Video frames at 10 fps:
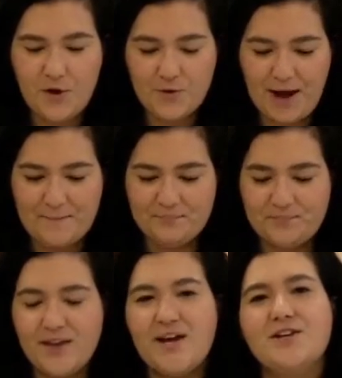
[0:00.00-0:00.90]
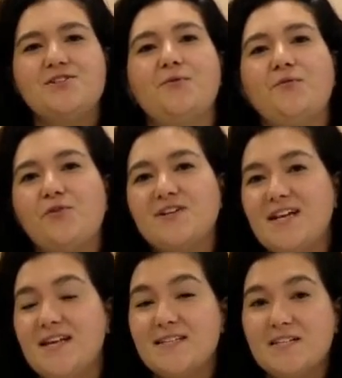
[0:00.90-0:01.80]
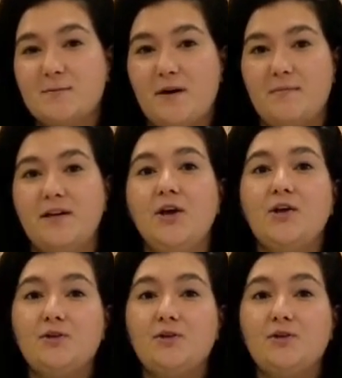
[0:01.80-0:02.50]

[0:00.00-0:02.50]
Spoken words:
Okay, so for today's experiment,